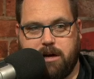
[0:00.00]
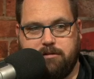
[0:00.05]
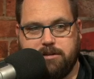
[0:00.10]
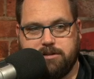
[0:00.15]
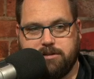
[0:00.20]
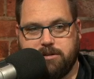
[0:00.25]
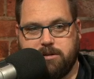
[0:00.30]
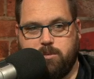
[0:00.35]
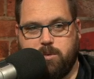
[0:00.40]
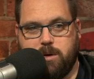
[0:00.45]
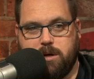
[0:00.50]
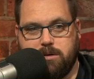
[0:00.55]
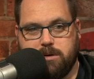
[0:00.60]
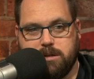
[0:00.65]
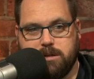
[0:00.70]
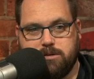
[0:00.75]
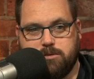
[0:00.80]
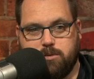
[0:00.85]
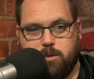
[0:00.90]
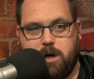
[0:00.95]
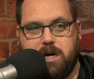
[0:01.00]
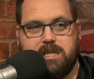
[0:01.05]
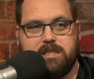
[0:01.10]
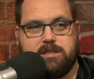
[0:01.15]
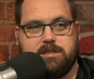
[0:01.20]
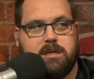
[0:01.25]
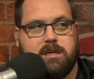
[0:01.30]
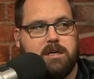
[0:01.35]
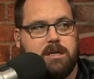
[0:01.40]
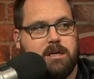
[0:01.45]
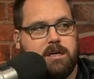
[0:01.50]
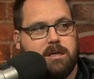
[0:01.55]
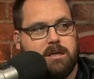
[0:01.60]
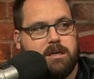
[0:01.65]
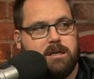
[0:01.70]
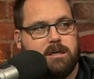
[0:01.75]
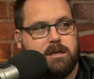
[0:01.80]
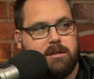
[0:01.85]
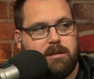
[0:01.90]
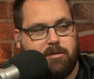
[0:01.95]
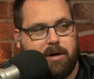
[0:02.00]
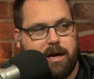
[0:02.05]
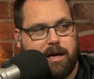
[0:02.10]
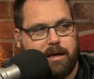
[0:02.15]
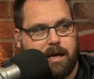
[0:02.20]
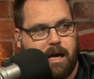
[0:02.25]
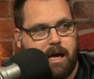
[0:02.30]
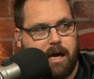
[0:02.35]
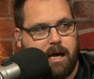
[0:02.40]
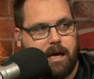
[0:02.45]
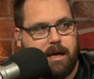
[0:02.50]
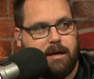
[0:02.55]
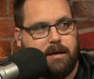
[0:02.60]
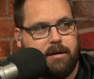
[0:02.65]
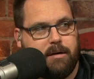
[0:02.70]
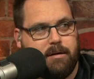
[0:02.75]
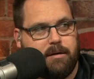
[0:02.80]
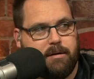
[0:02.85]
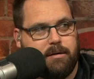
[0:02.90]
obviously Wilkins was the right guy.